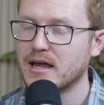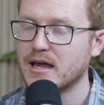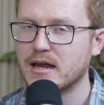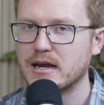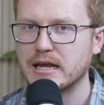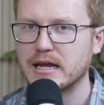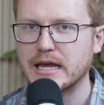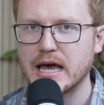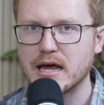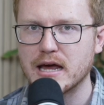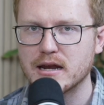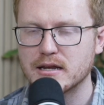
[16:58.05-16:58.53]
And
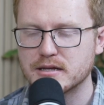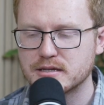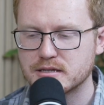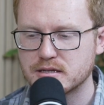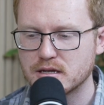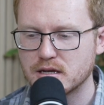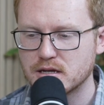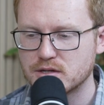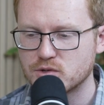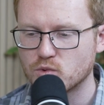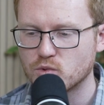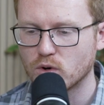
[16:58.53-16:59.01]
again,
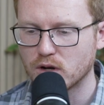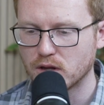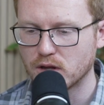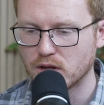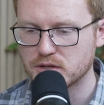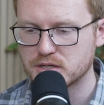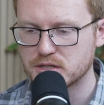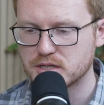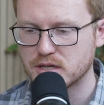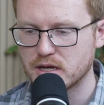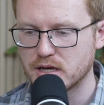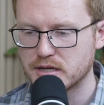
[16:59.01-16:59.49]
it's one of
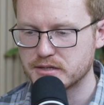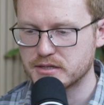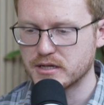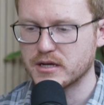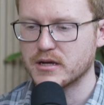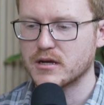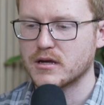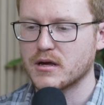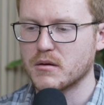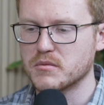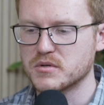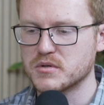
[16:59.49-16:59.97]
those things
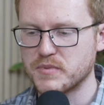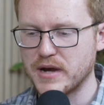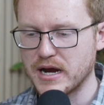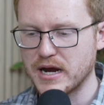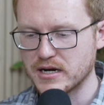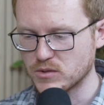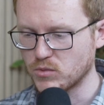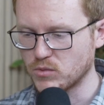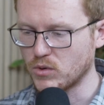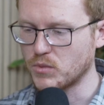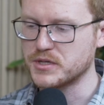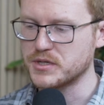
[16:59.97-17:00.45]
that comes back
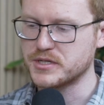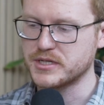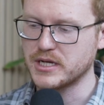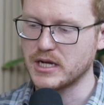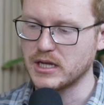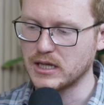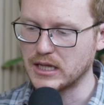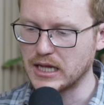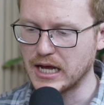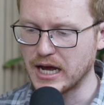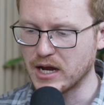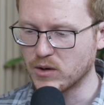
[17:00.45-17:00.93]
to what we say
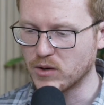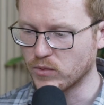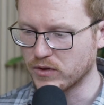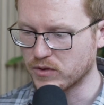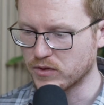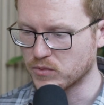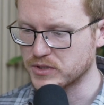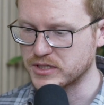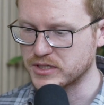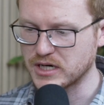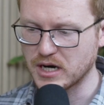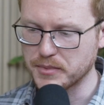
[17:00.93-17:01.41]
a lot
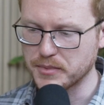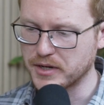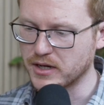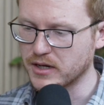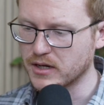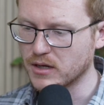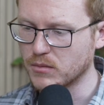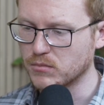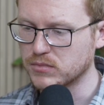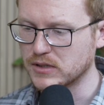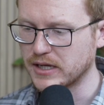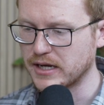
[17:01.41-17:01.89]
with retirement
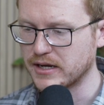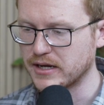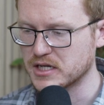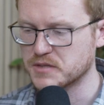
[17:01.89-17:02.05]
income planning,